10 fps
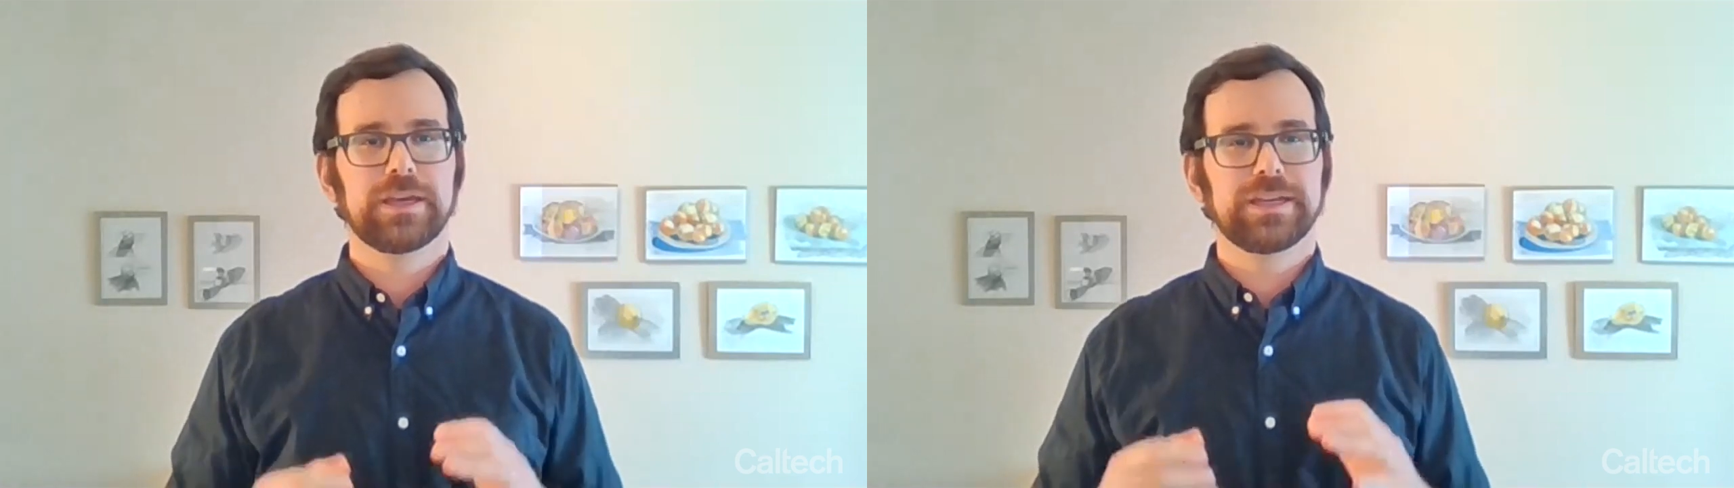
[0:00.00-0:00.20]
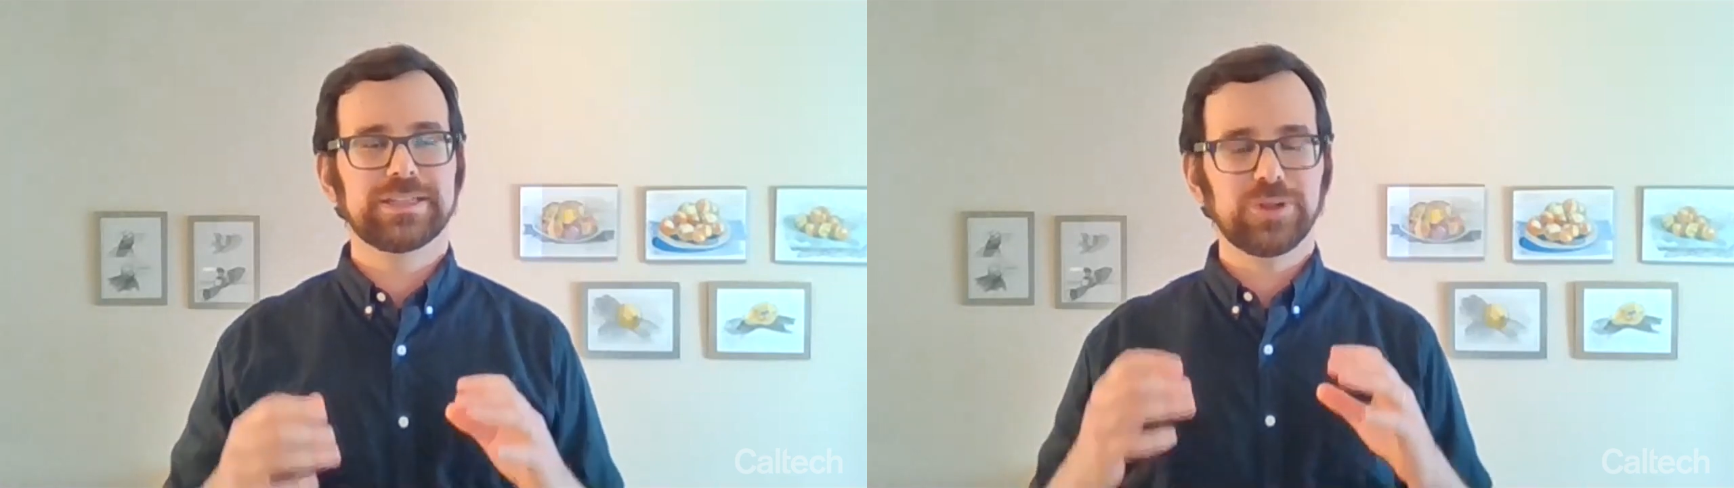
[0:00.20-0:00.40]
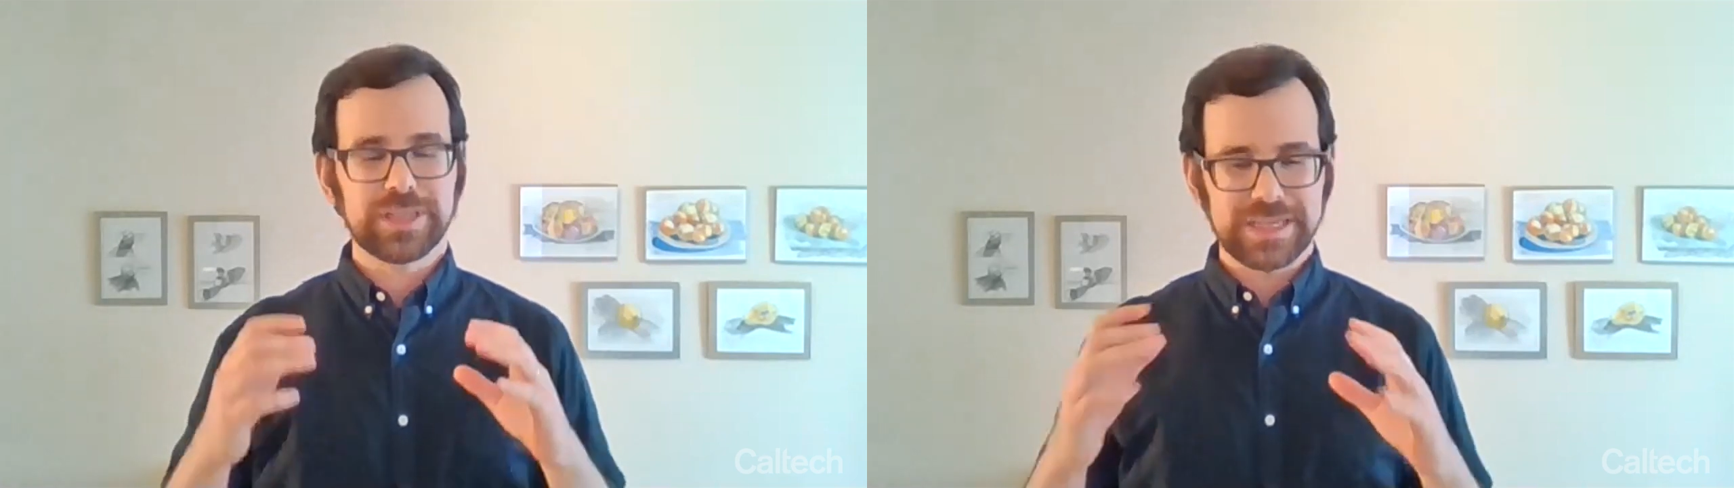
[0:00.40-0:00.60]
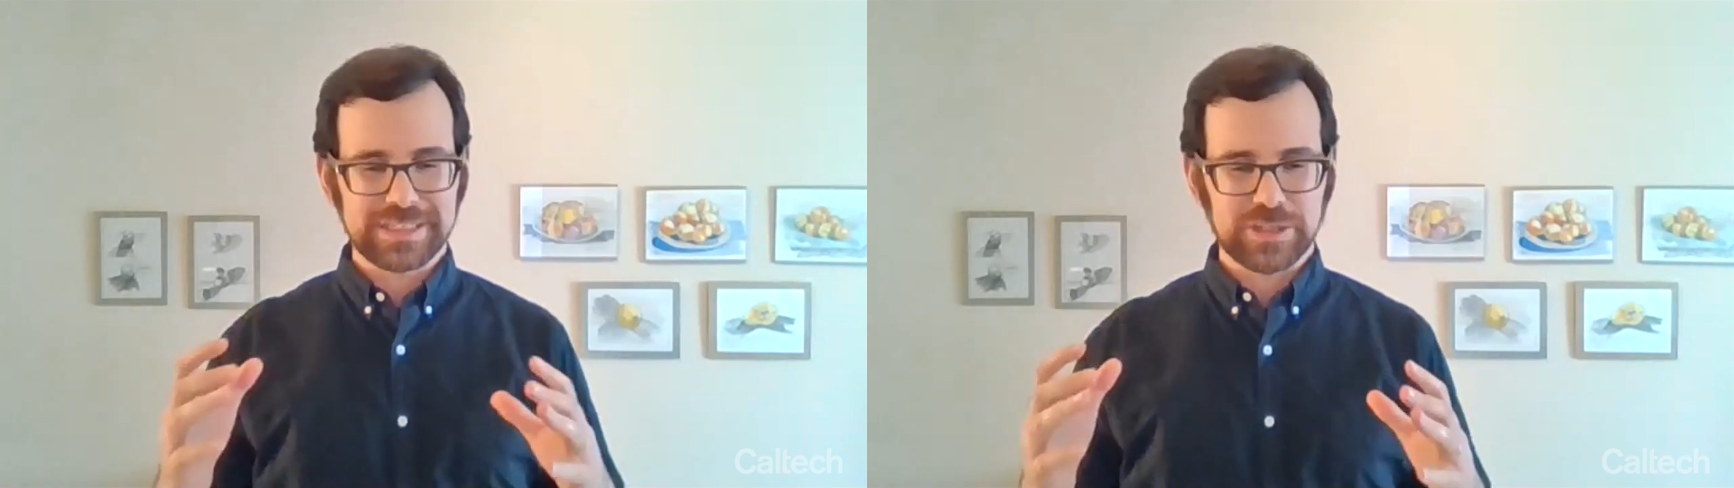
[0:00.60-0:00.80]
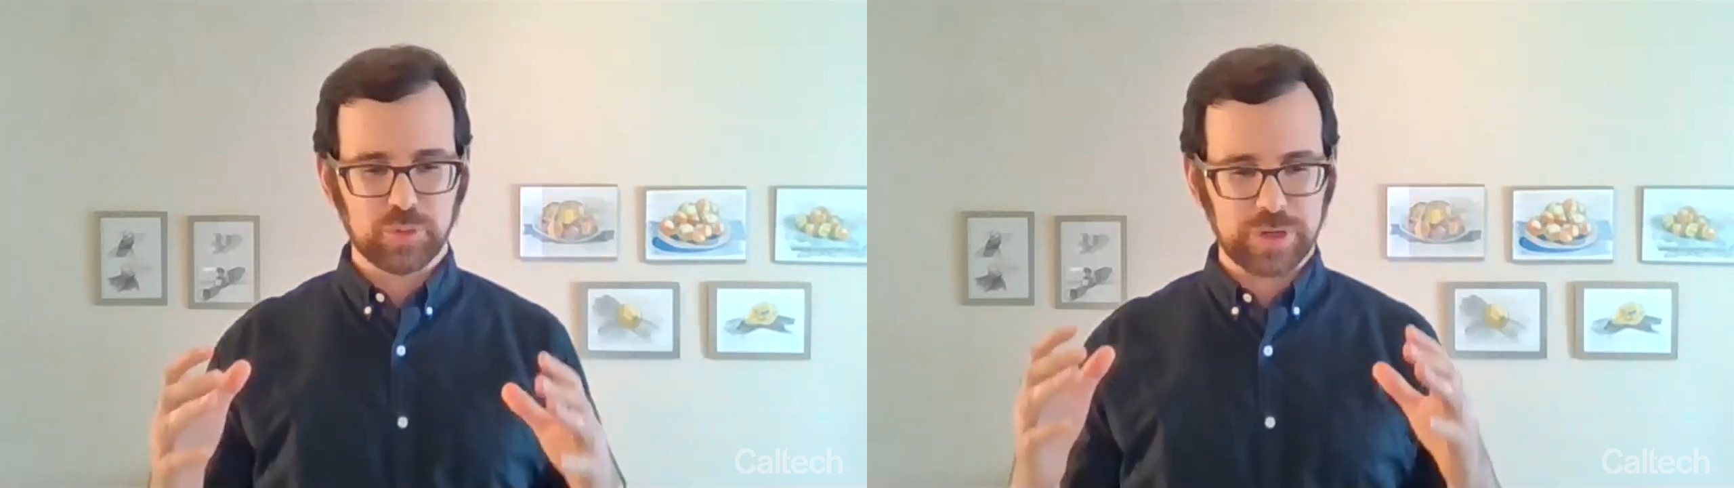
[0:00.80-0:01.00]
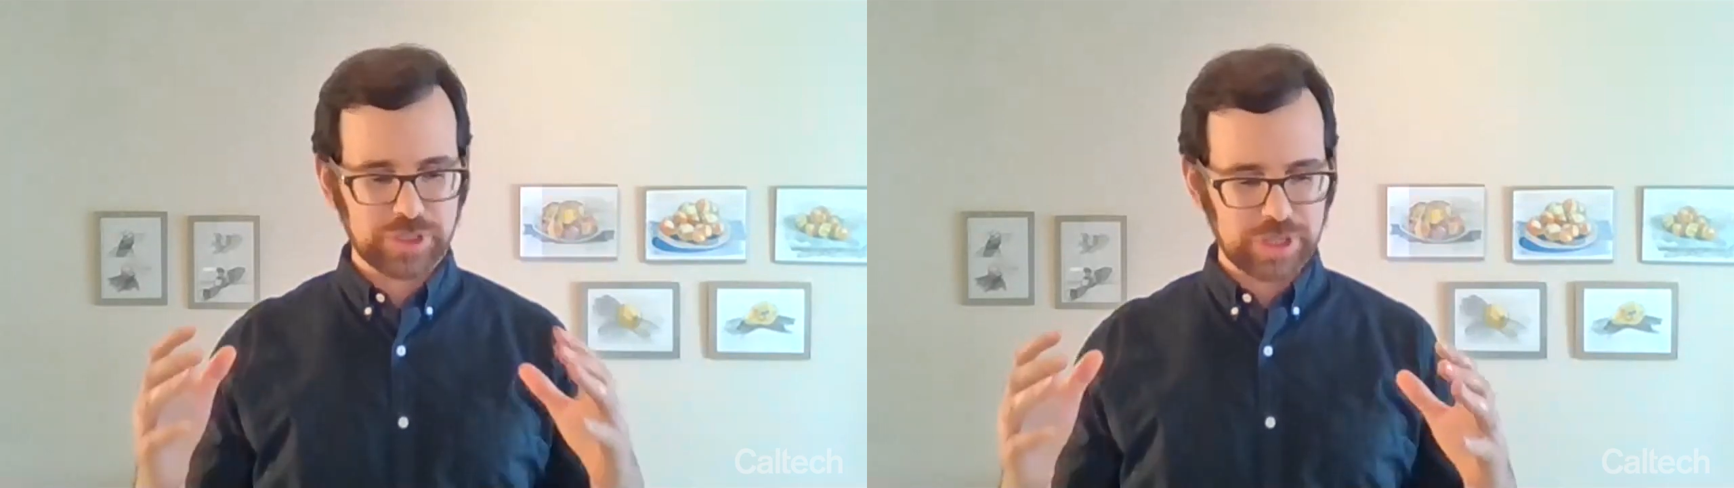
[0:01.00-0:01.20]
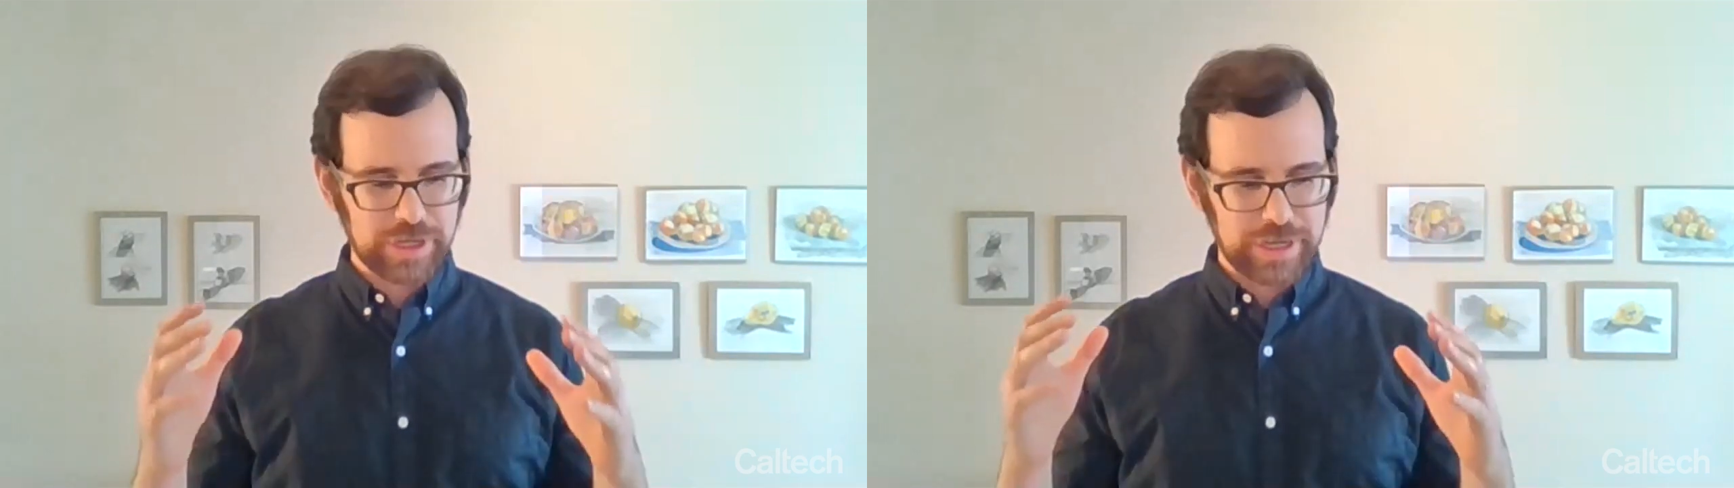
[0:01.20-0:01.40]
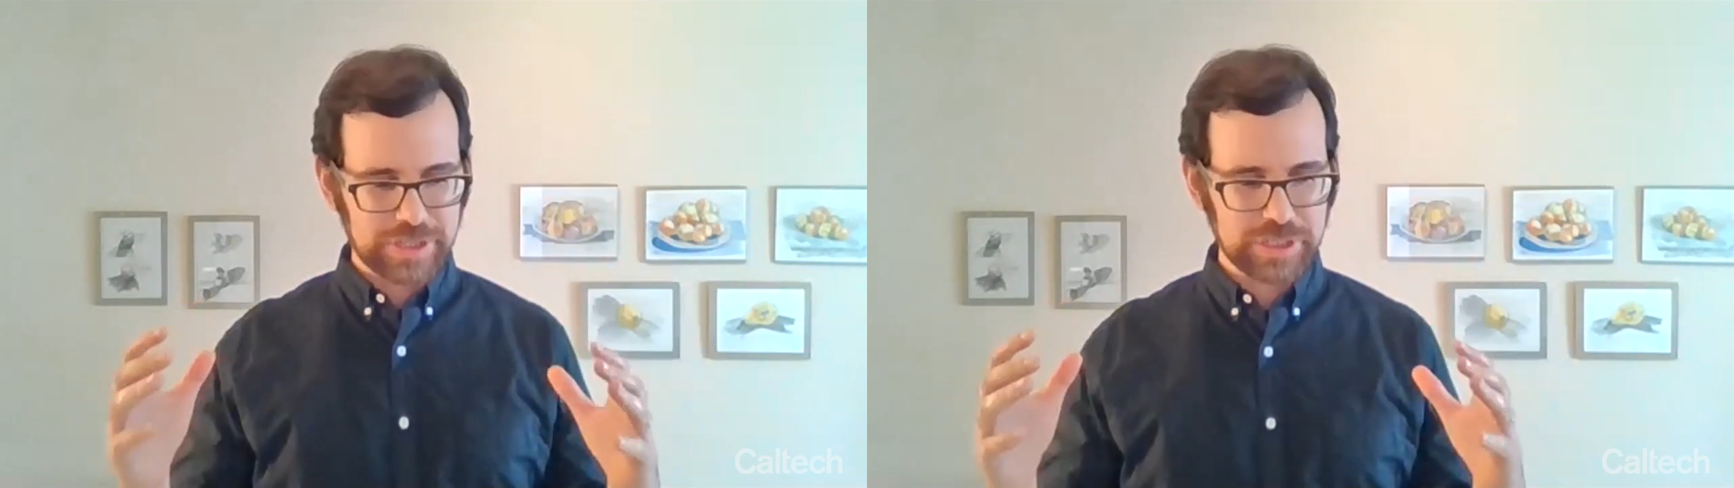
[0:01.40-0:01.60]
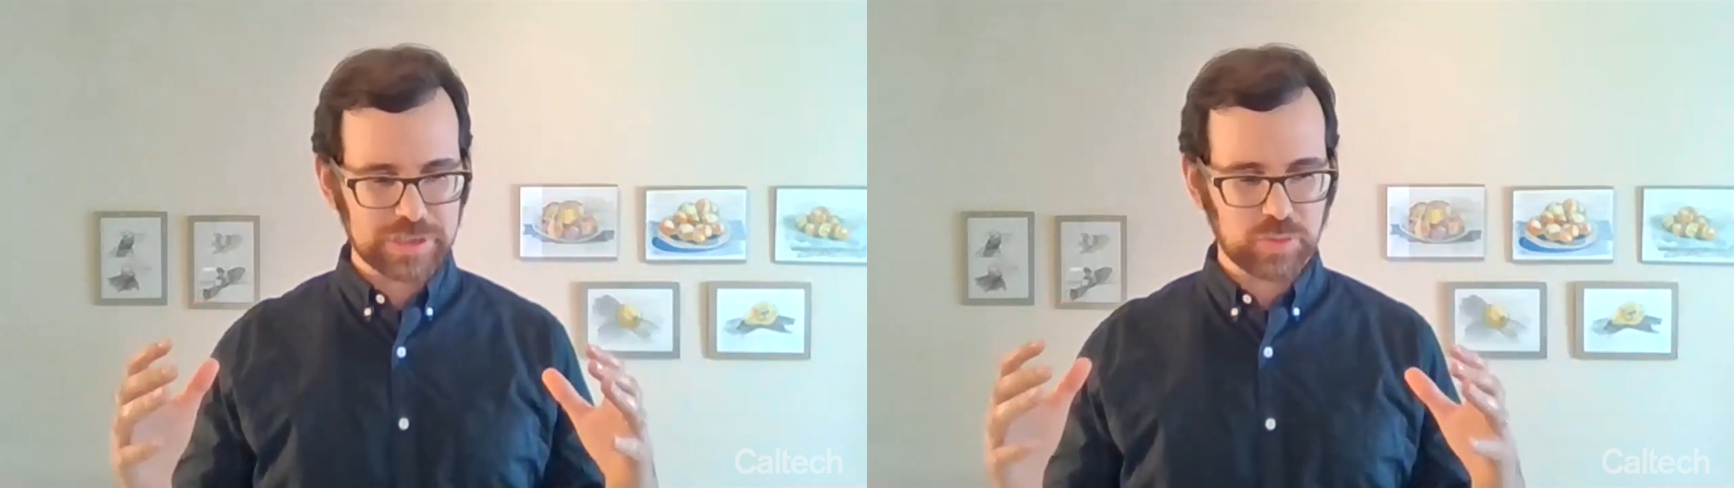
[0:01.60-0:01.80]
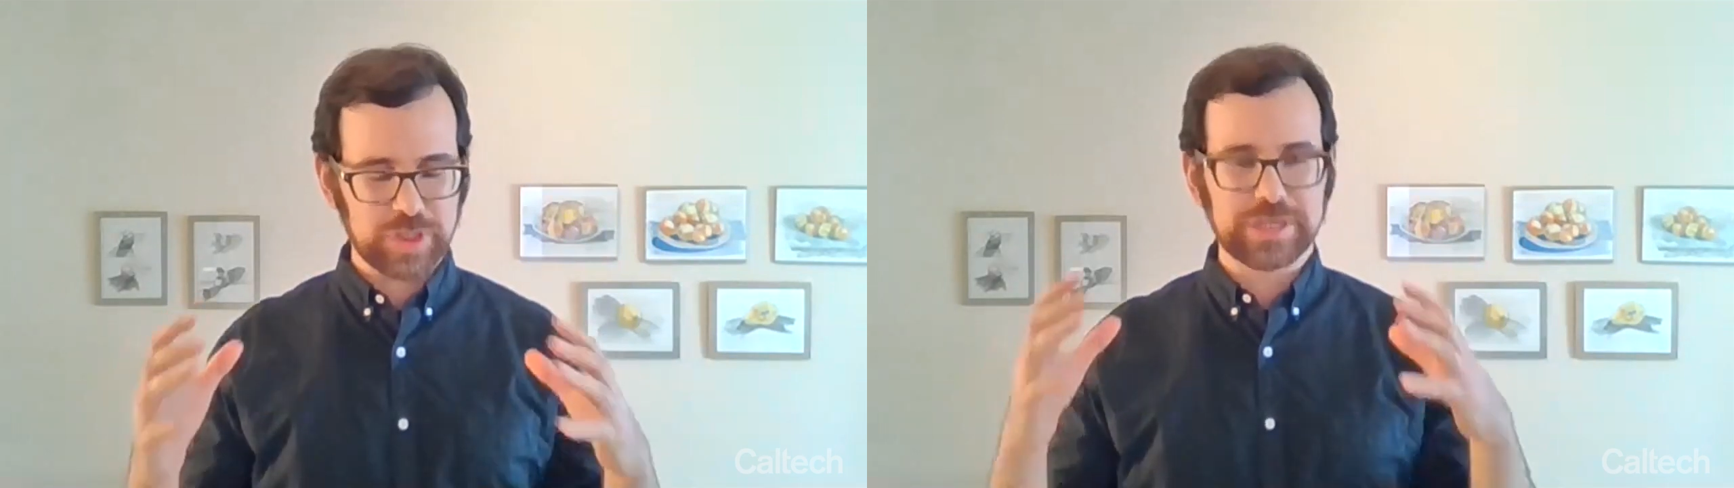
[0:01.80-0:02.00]
It's not easy to reach our
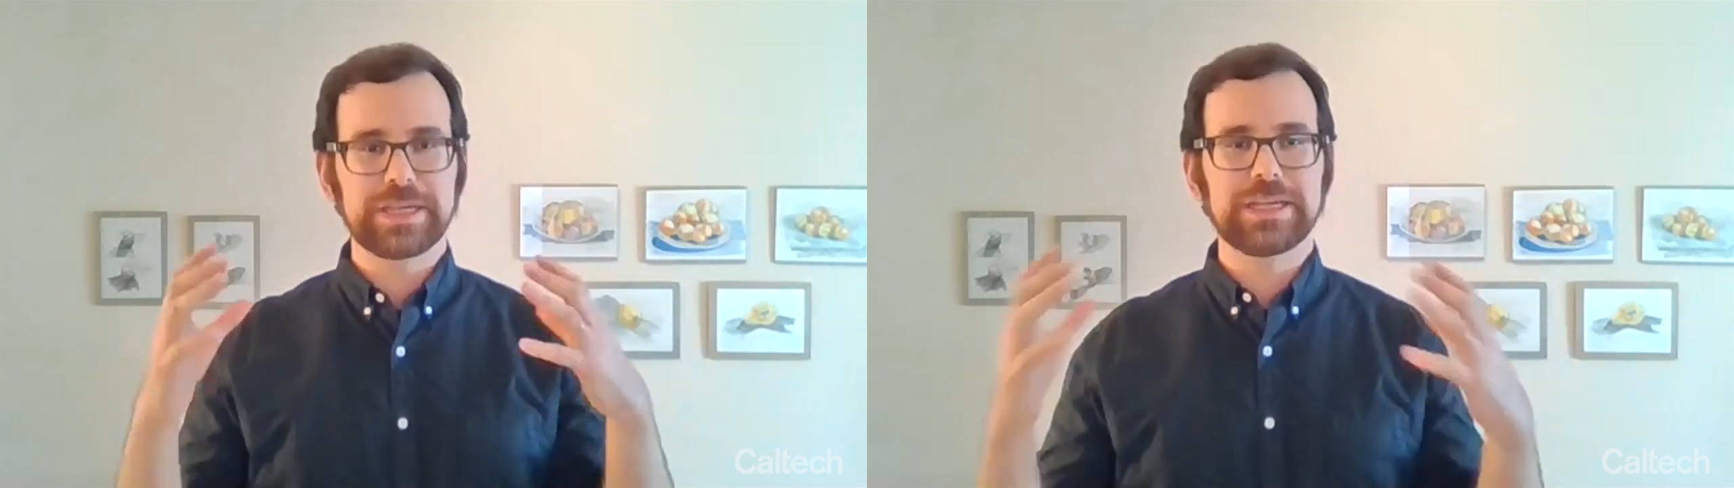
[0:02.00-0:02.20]
agents when they're